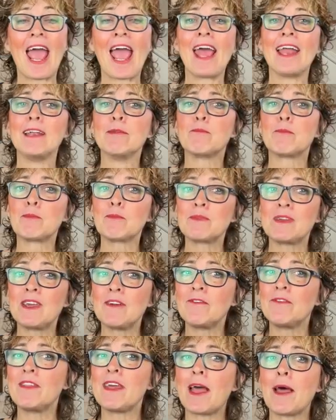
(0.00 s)
and
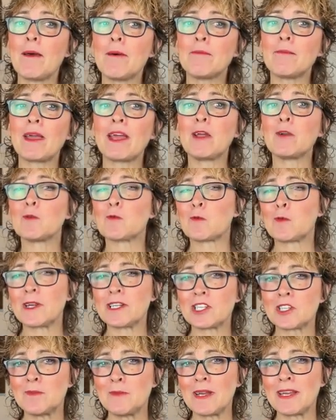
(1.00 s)
give them
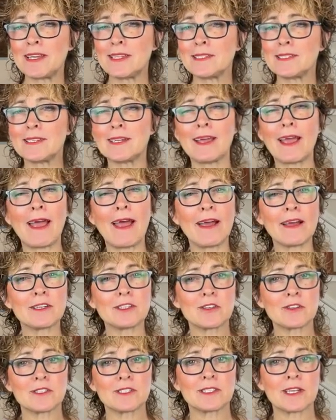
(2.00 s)
enrichment,
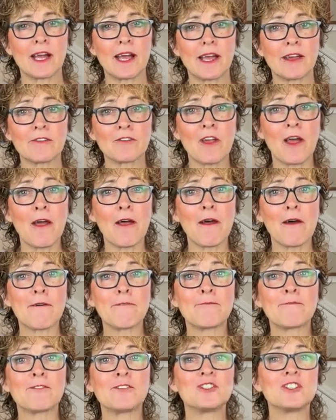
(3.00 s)
exercise
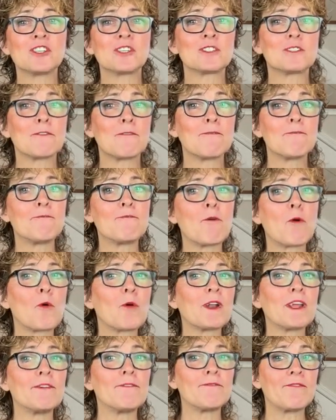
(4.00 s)
for just
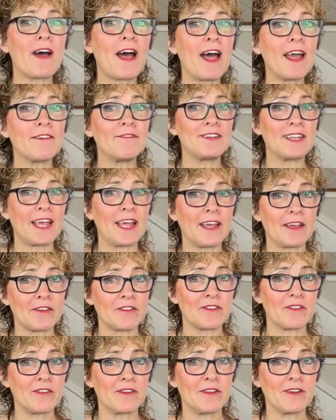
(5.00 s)
45
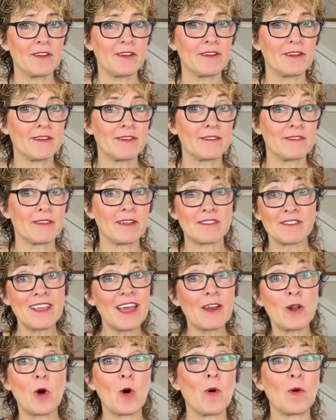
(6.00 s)
days. That's
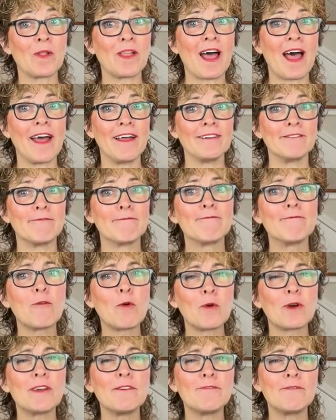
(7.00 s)
not a whole lot,
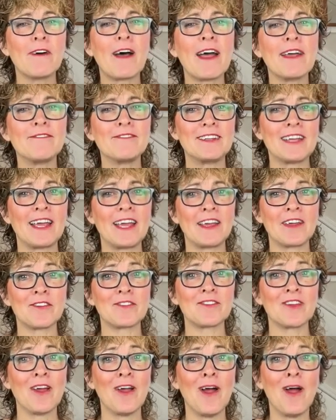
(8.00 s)
45
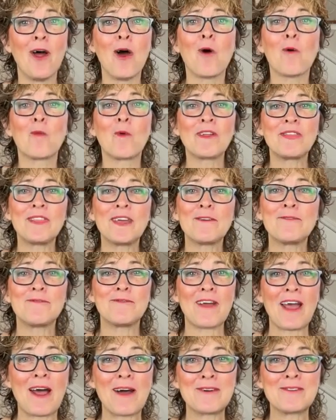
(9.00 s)
days. What they
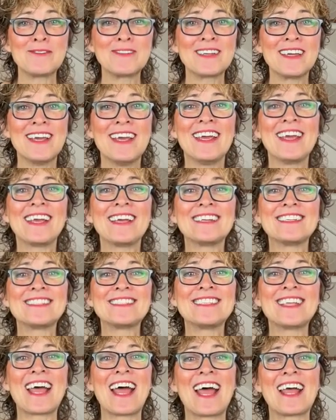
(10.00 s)
found
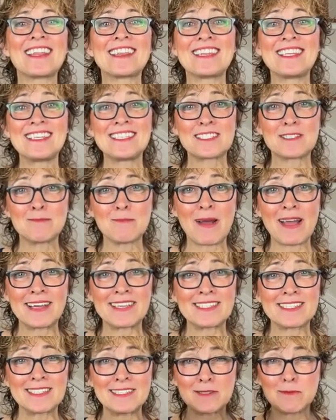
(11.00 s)
is that these
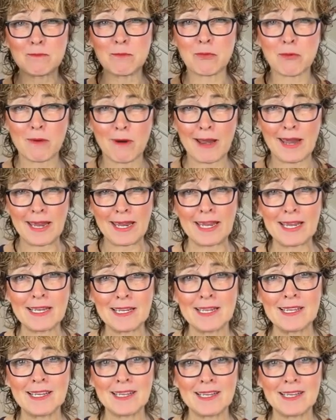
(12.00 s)
mice's brain,